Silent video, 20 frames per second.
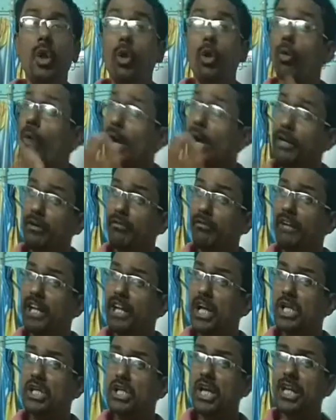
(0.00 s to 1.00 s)
Why no
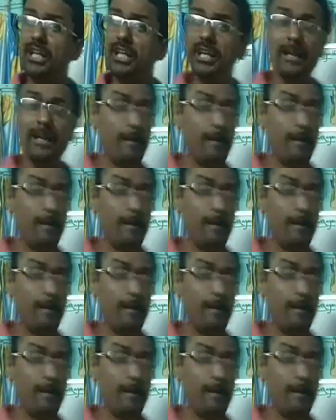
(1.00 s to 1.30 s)
variation?